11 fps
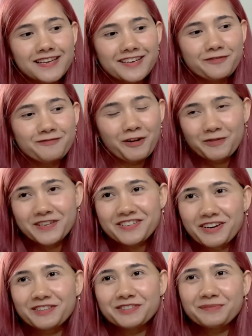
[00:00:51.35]
I always
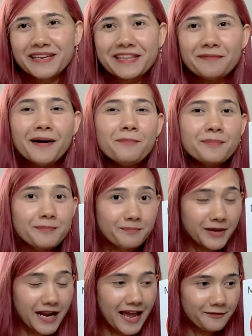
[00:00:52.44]
struggle to pick them up but
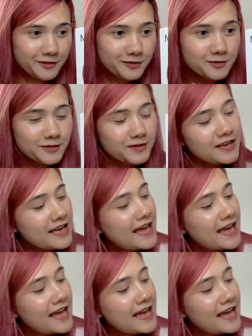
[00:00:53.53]
I have to soon.